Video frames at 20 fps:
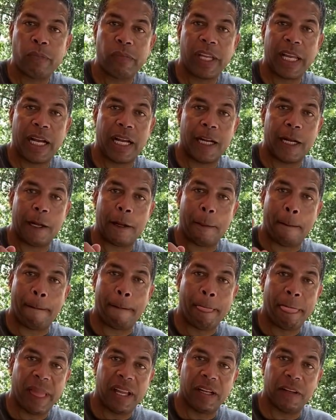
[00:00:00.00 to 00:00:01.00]

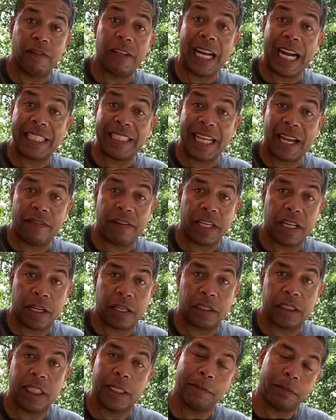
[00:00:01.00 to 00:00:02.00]
If you guys have any other
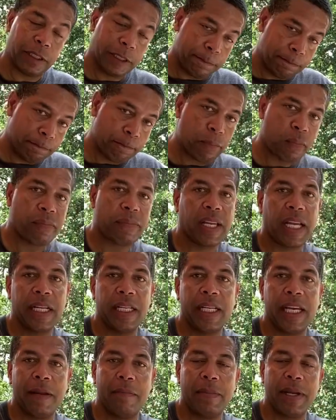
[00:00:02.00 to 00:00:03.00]
tips,
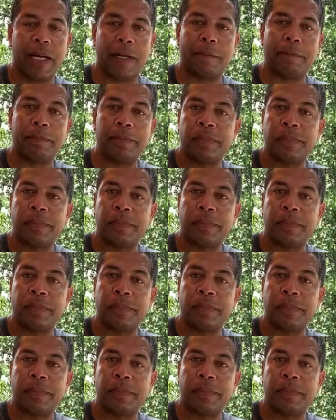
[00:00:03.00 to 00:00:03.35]
hit me up.